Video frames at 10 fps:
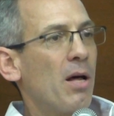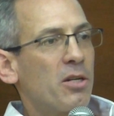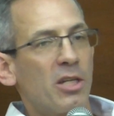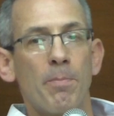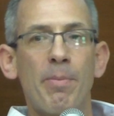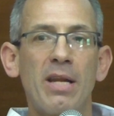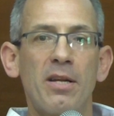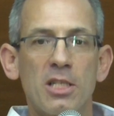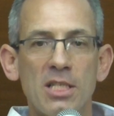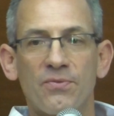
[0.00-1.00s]
other
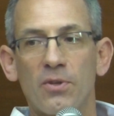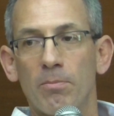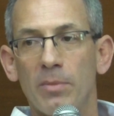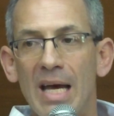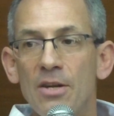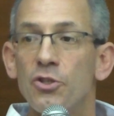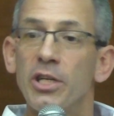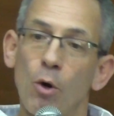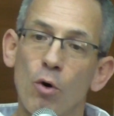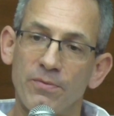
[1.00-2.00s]
competitors from
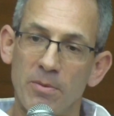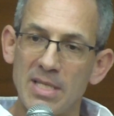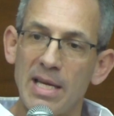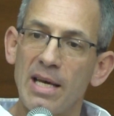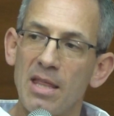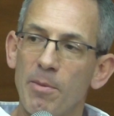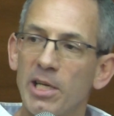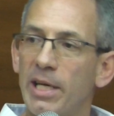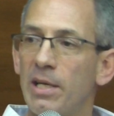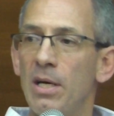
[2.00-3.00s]
entering or from staying in the
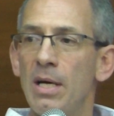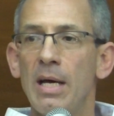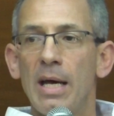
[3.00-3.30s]
market,